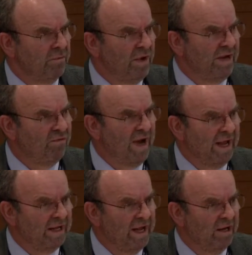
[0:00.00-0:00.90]
red
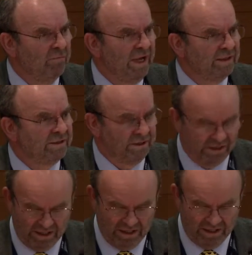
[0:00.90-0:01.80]
flag elements
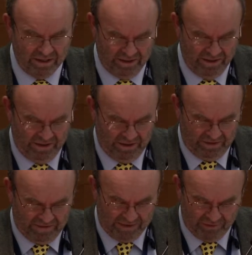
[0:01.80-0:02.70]

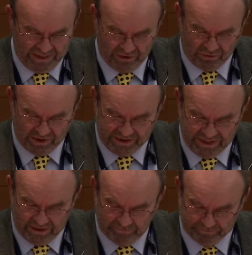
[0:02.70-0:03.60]
that we need to
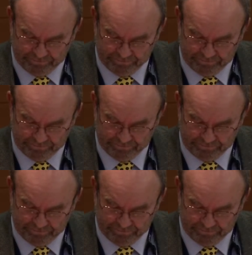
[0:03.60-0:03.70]
consider.